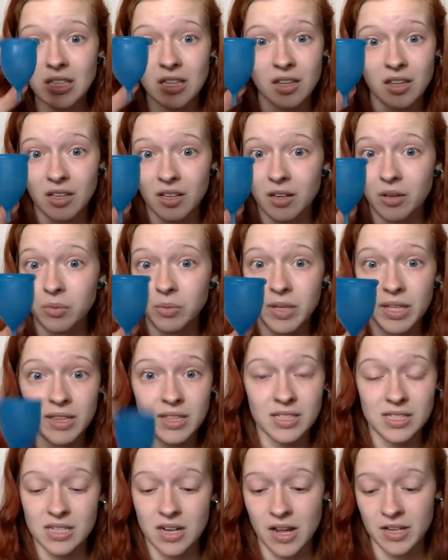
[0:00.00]
The width
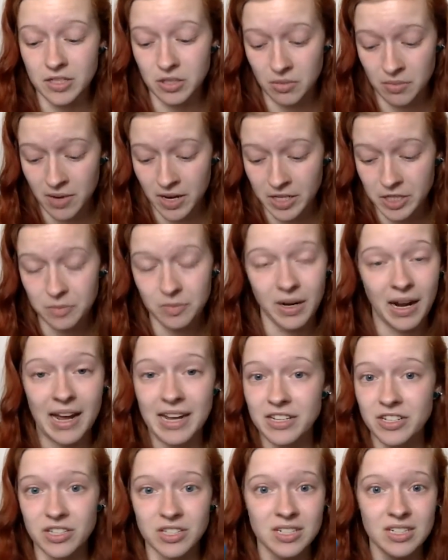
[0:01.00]
is not too much, but I
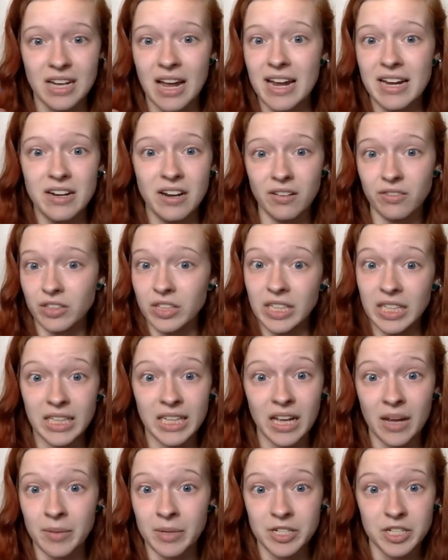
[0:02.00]
just, I never need
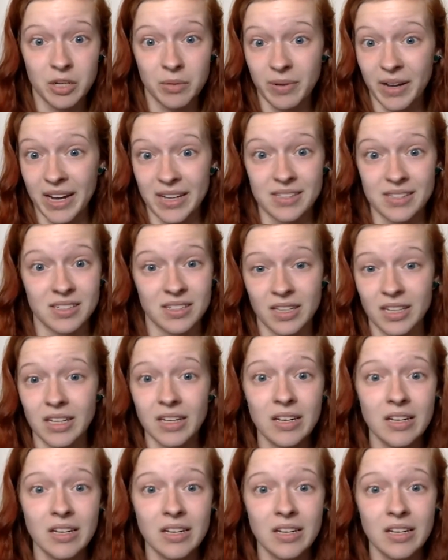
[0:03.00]
that much capacity.